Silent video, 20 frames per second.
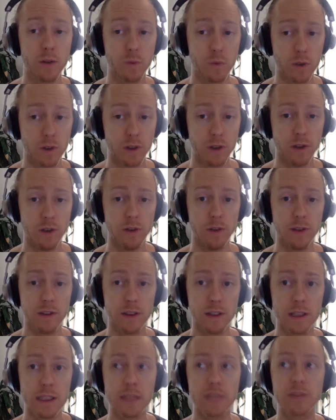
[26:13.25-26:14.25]
world
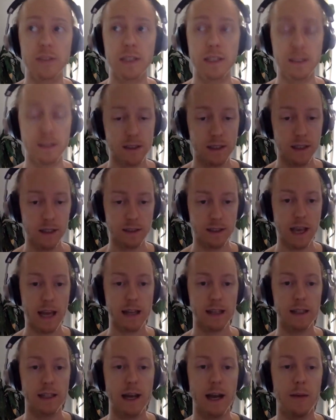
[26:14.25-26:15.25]
gives us this
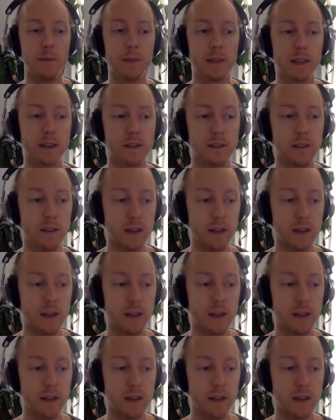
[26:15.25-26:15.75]
economic,